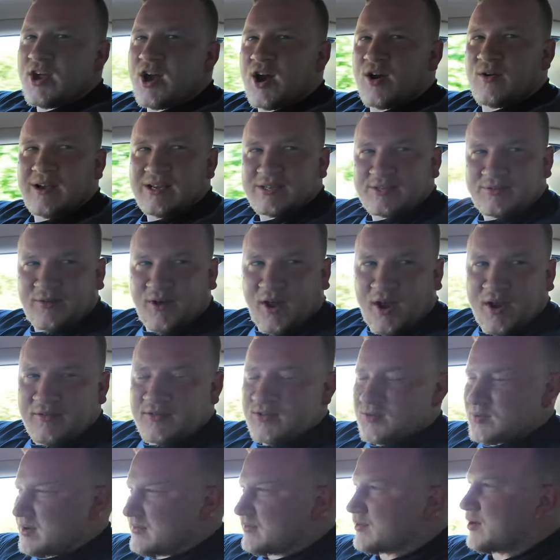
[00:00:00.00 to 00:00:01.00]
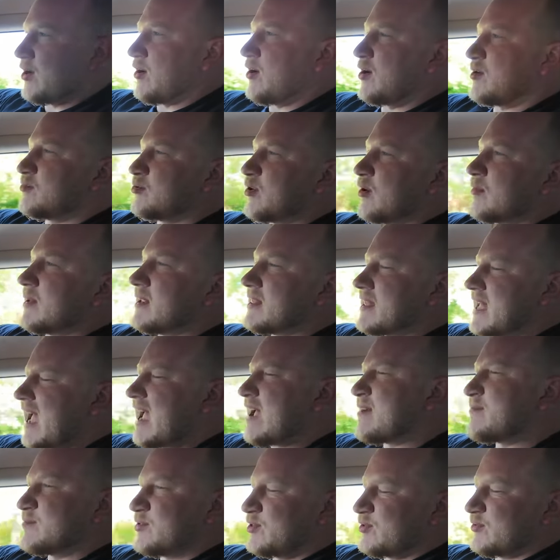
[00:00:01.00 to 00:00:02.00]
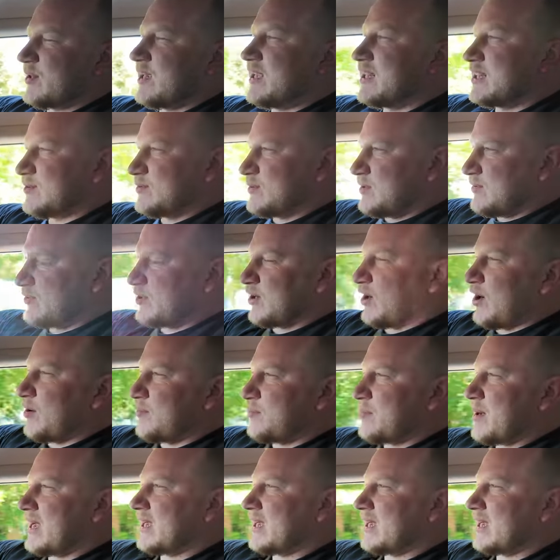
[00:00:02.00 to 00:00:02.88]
the RS5 that we've got, and probably that M3 that we've got